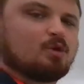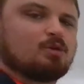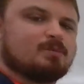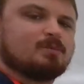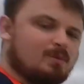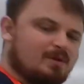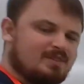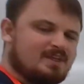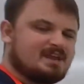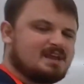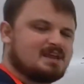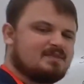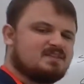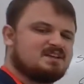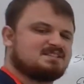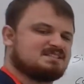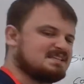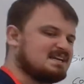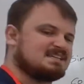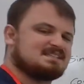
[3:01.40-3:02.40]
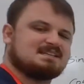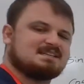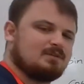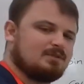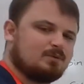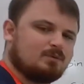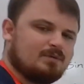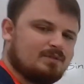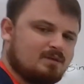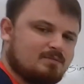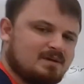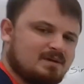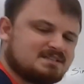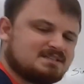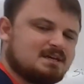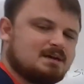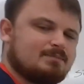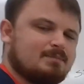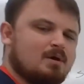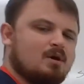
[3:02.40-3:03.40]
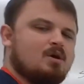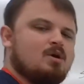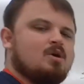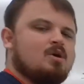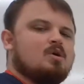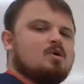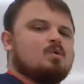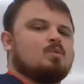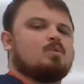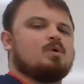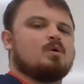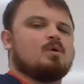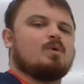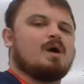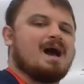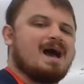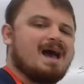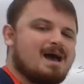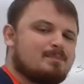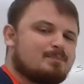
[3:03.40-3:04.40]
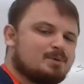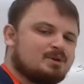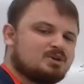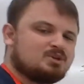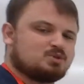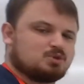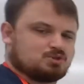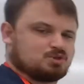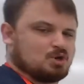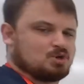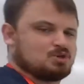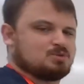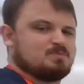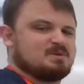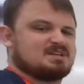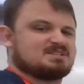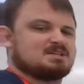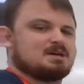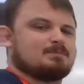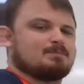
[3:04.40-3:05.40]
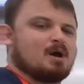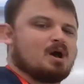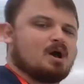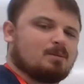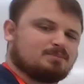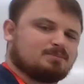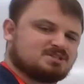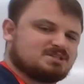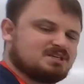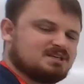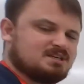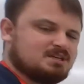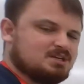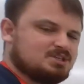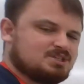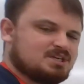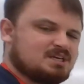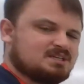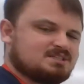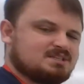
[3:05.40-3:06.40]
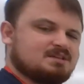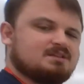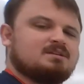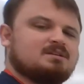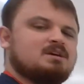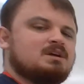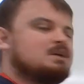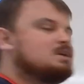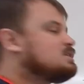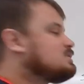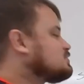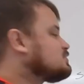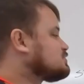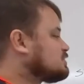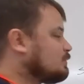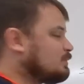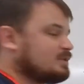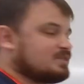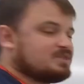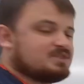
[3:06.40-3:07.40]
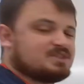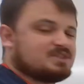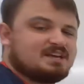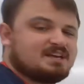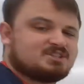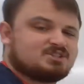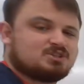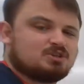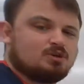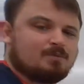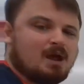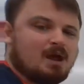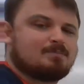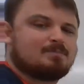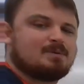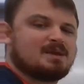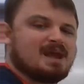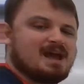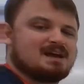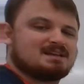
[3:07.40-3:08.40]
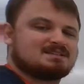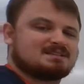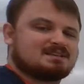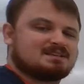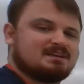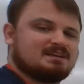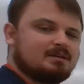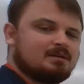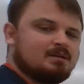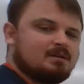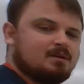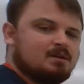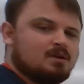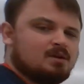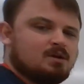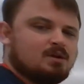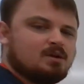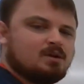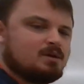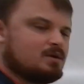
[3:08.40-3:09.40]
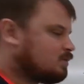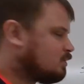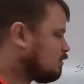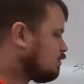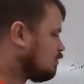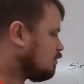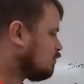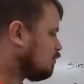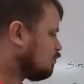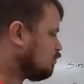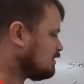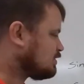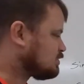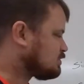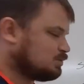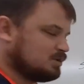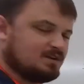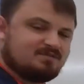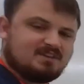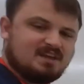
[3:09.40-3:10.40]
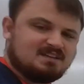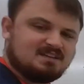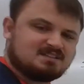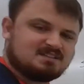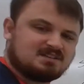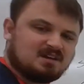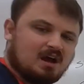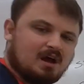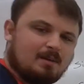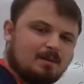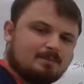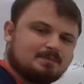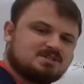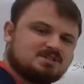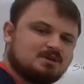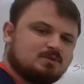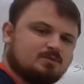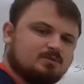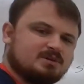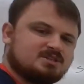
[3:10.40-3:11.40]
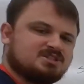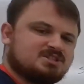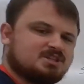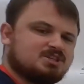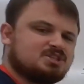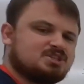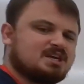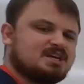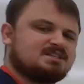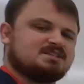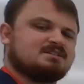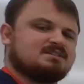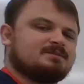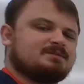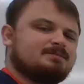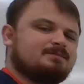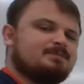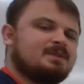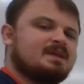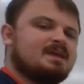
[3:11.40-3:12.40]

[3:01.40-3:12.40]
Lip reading: normally when they get this, that's not the one they mix up. What will happen is you'll start to mix up opposite and adjacent. So with this, you might be asking, which one of these is opposite, which is adjacent?